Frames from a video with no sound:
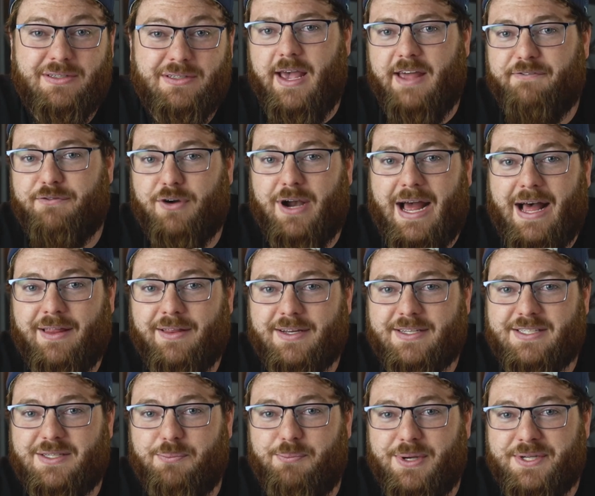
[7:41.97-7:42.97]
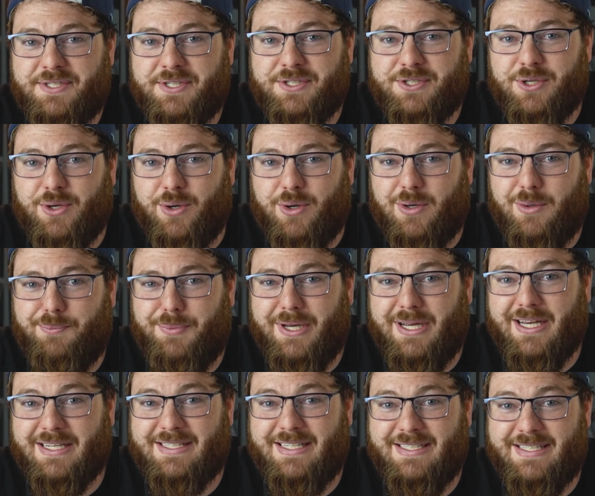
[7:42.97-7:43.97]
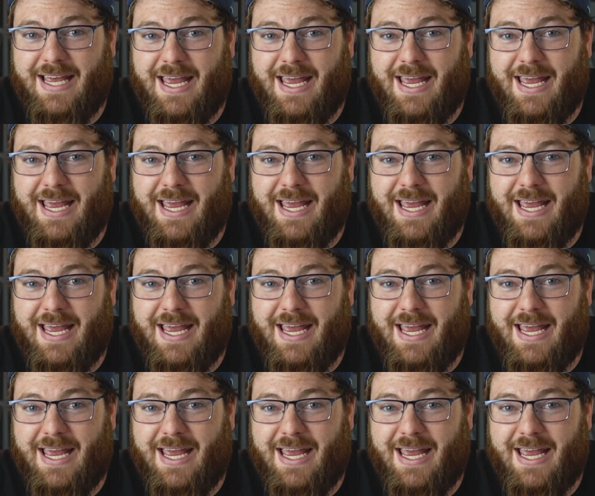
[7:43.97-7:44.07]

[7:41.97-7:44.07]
and for Alex, the business owner, because he's